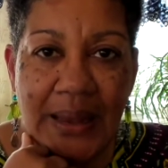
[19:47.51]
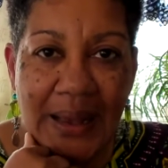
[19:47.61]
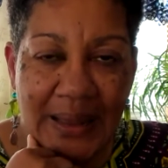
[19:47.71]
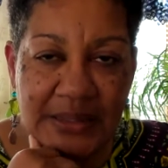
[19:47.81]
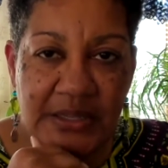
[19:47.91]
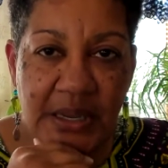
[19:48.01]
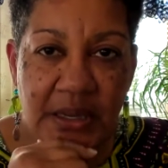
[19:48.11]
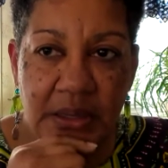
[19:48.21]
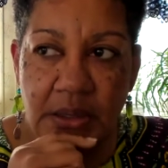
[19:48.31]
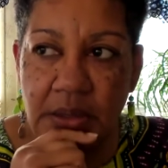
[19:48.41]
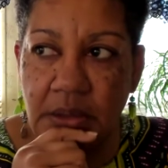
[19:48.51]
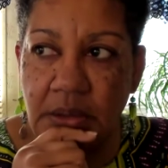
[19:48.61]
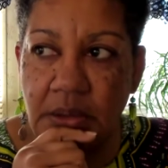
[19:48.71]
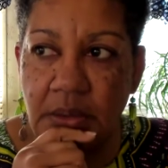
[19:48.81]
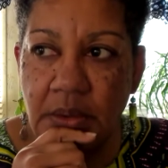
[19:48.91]
I take
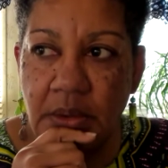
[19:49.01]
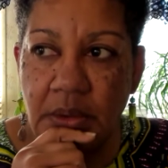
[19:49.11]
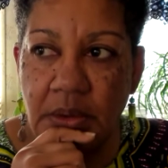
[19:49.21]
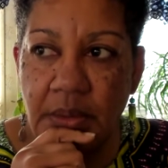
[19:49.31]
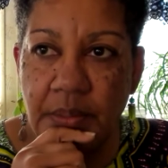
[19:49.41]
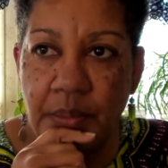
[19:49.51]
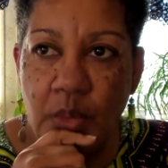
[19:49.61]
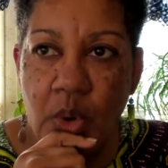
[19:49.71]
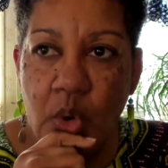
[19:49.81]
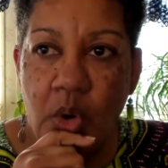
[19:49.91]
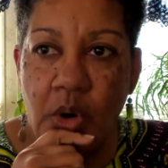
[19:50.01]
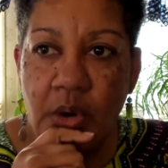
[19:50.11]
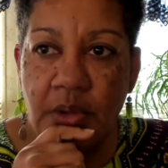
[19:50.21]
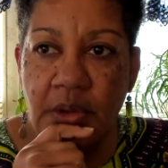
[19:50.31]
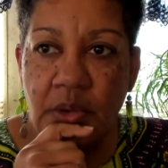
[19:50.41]

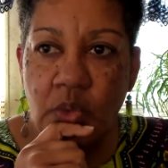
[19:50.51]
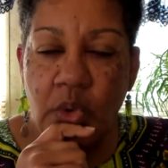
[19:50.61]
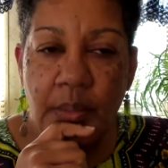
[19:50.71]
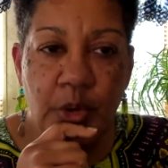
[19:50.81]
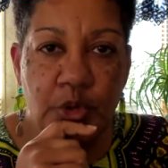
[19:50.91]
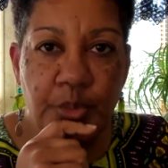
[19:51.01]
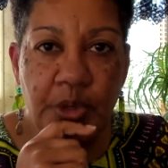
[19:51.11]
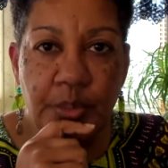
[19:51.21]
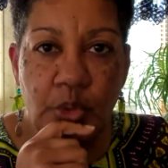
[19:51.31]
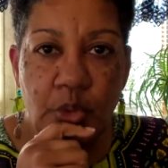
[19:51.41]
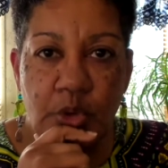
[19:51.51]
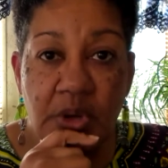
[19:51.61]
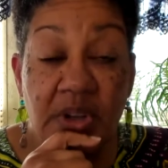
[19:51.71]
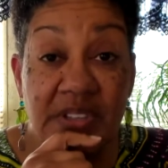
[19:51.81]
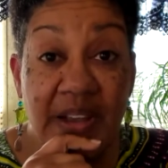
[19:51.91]
more than what most people
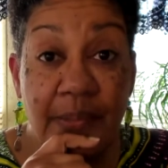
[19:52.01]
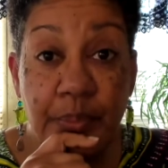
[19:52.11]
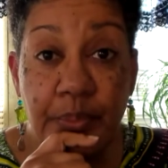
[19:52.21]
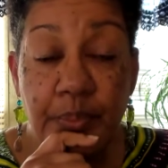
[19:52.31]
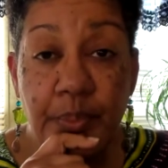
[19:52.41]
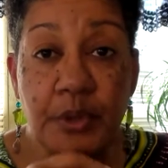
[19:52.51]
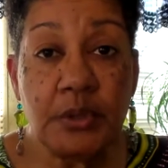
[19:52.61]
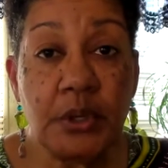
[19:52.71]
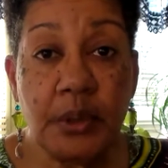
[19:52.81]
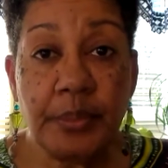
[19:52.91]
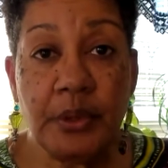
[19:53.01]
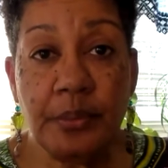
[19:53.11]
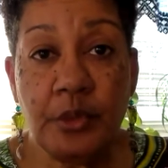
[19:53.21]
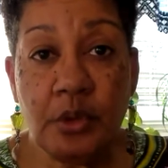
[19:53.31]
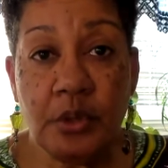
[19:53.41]
would because I've built up an
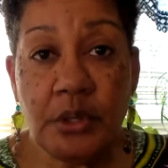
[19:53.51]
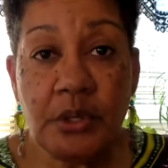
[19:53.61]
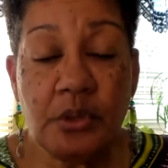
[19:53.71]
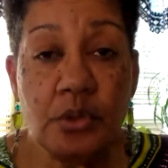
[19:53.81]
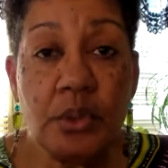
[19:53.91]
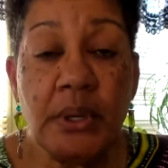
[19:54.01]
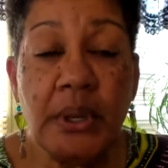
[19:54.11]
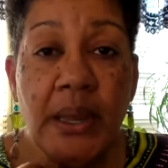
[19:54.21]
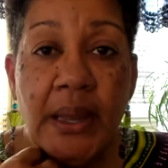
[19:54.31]
immunity to it,